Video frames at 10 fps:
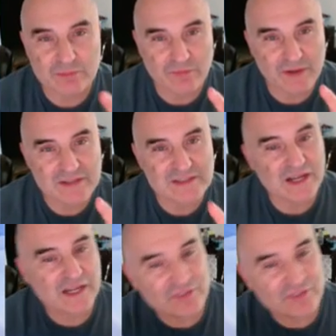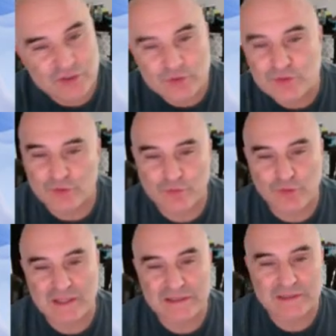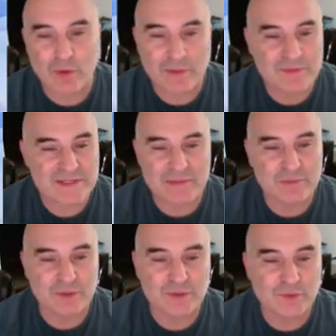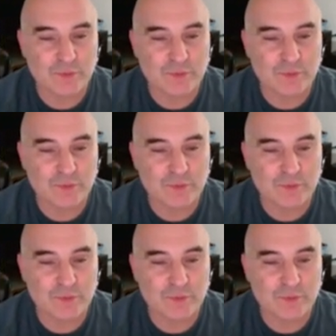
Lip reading: provides a kind of a user-friendly website builder,